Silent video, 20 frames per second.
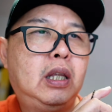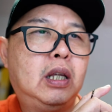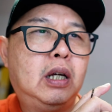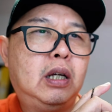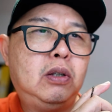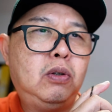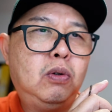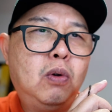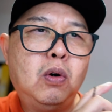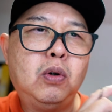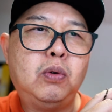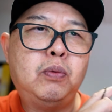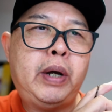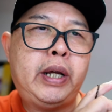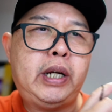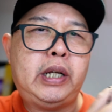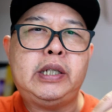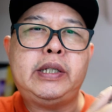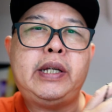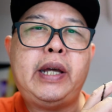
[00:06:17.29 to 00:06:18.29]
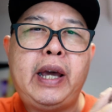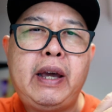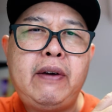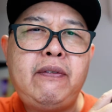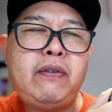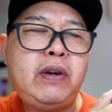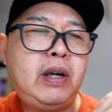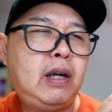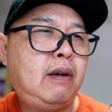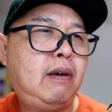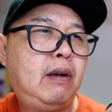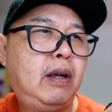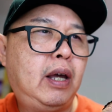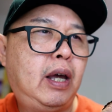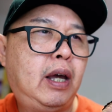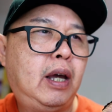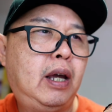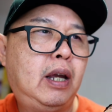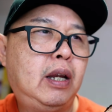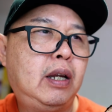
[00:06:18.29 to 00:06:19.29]
The note weight is
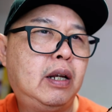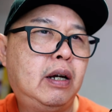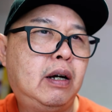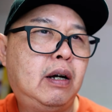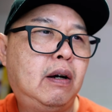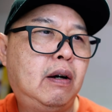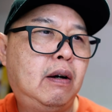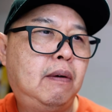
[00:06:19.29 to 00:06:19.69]
heavy and